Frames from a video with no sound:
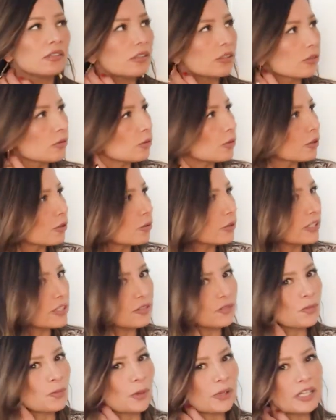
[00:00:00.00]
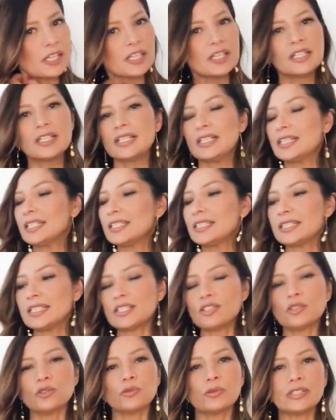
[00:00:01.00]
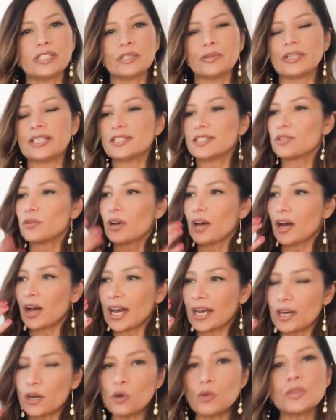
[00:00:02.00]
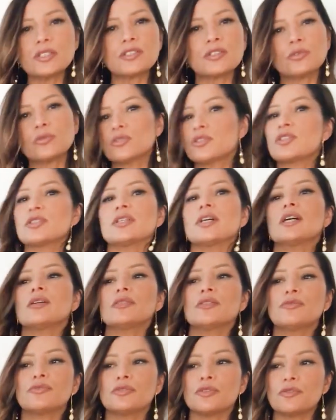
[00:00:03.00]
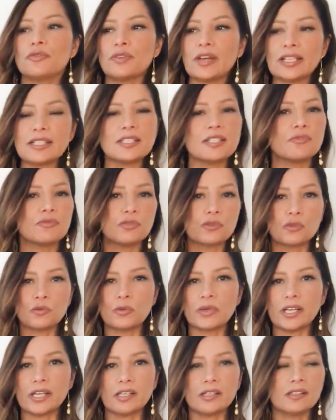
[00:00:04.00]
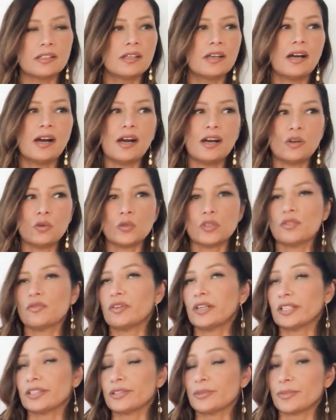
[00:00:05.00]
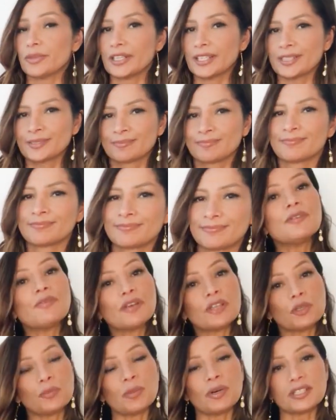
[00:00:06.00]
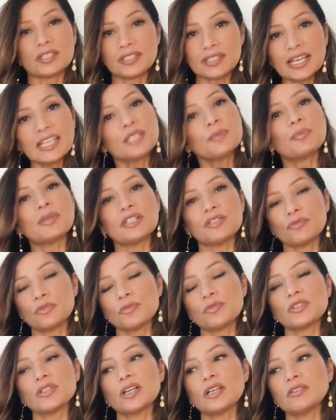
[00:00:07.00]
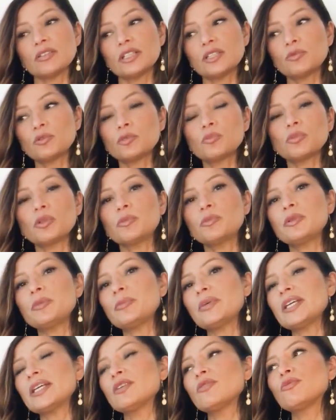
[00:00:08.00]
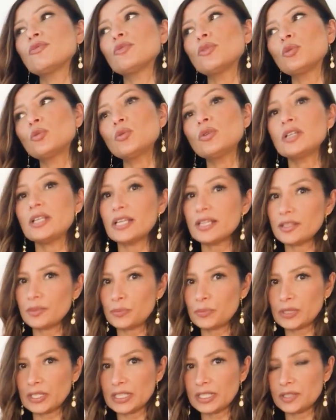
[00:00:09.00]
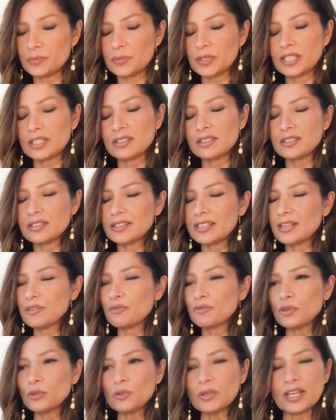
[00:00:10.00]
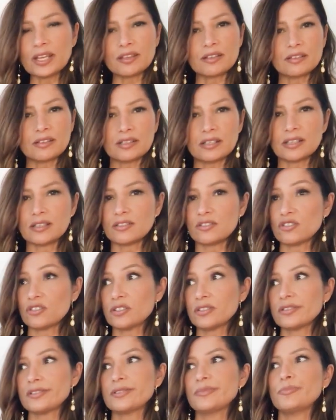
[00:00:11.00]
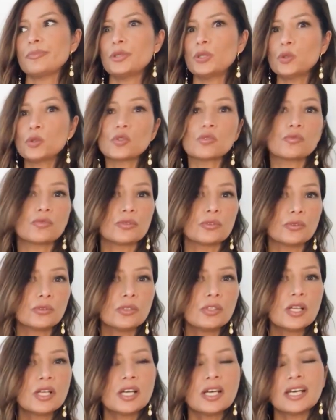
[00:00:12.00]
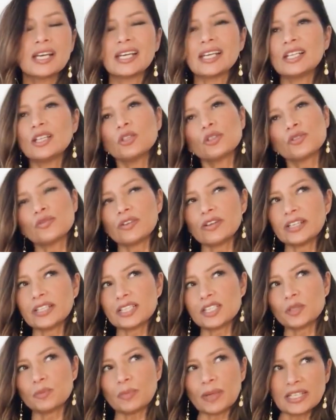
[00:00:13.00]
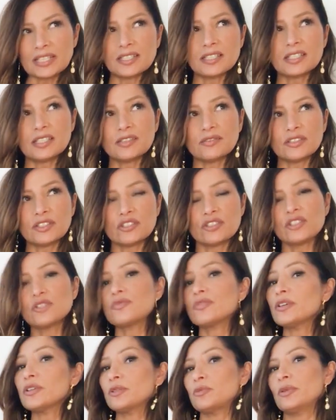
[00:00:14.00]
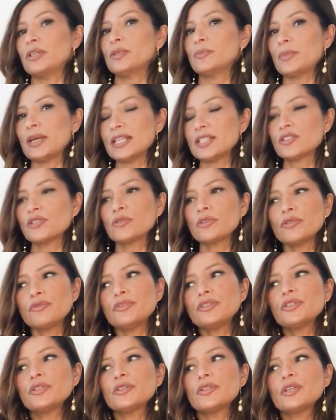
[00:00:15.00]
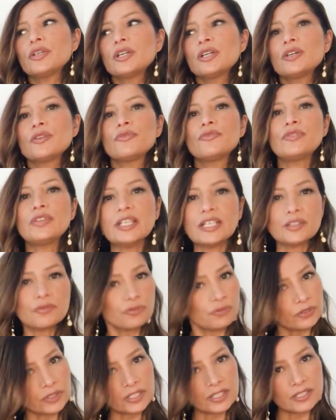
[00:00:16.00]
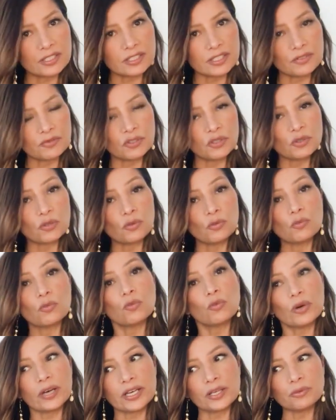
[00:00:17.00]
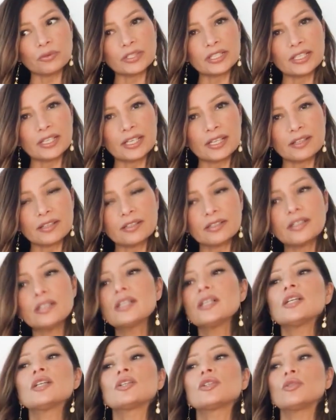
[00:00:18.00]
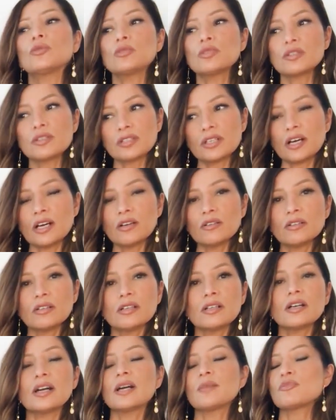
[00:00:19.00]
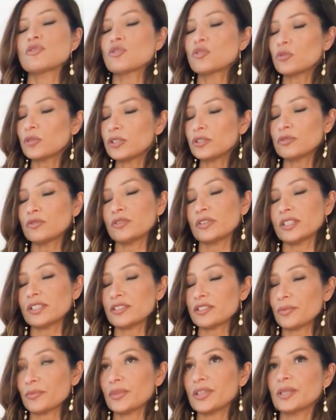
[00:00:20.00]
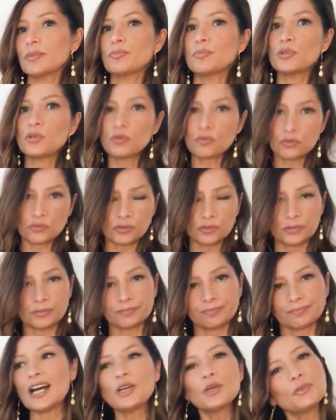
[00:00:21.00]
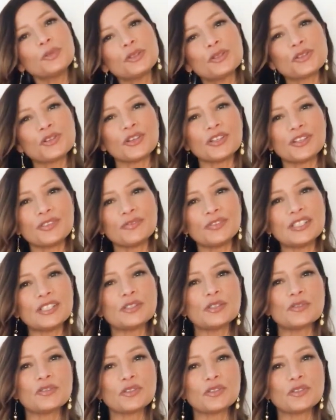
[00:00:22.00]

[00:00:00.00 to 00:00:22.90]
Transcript: God, what a waste of money. These look really great. So I always go to Zara for fancy footwear. I always find something. If I could buy a second piece from Zara, it would probably be a faux leather piece because their faux leather is just beautiful. It looks very expensive. It's just very well made. So if you're vegan, for instance, if you don't wear real leather, go to Zara. I'm sure you'll find something beautiful. I hope you enjoyed the video.